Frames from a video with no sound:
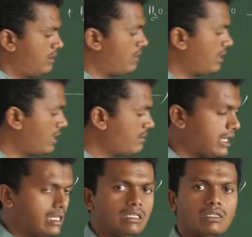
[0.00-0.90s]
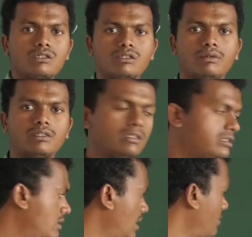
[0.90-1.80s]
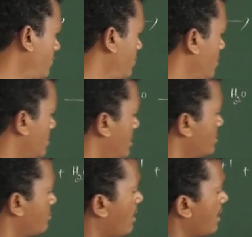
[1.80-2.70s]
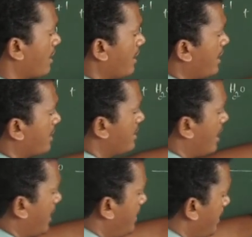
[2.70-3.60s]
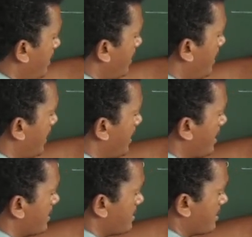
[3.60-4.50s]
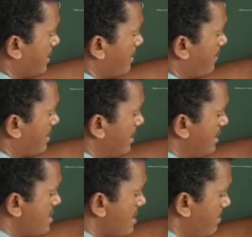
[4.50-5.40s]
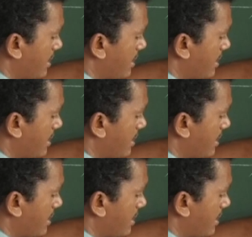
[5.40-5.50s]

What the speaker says: water molecules towards itself. That's what the hydrated radius from lithium